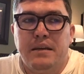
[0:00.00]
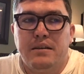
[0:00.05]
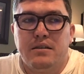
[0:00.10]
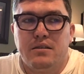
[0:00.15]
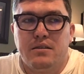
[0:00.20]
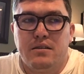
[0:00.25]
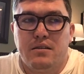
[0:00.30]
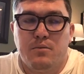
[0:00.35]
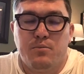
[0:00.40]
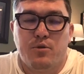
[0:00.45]

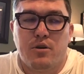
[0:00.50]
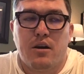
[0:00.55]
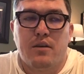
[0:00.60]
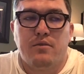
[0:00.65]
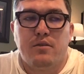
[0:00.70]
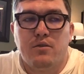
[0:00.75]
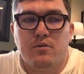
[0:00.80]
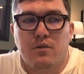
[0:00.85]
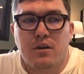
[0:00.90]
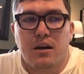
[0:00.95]
As the
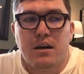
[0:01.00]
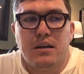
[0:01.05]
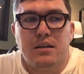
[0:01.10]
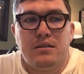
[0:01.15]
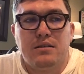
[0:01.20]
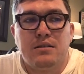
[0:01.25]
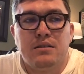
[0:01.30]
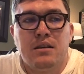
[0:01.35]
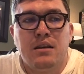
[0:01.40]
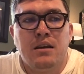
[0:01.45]
prophet
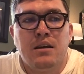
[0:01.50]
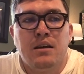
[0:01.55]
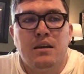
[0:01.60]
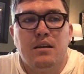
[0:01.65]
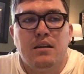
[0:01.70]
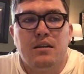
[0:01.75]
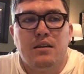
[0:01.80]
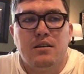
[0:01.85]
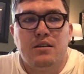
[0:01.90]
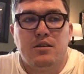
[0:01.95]
writes,
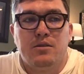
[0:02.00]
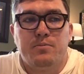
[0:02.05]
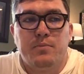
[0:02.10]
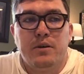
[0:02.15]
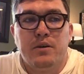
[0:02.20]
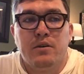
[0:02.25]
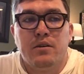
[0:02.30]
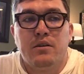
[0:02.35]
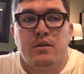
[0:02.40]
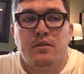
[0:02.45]
the
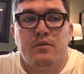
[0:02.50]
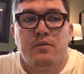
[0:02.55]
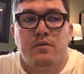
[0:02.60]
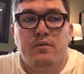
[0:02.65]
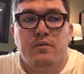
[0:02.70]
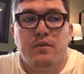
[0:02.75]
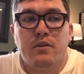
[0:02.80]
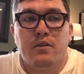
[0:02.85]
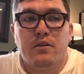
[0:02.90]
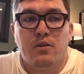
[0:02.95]
Spirit
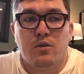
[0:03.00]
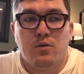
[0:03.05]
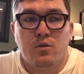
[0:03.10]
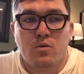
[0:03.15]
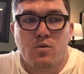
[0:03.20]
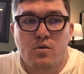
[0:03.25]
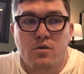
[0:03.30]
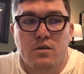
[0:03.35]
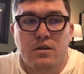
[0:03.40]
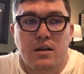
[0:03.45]
of the
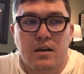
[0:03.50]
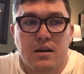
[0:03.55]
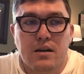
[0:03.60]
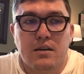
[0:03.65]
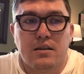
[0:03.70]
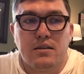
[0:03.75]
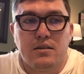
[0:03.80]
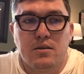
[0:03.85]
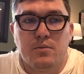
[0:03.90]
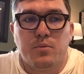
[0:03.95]
Lord
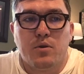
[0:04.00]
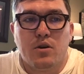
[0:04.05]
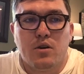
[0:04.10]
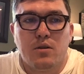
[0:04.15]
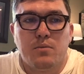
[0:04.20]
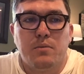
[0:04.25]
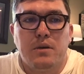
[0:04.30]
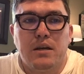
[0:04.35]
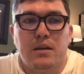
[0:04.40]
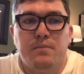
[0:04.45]
God is
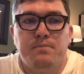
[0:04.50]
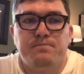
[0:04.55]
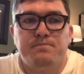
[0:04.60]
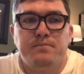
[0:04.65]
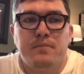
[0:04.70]
upon me.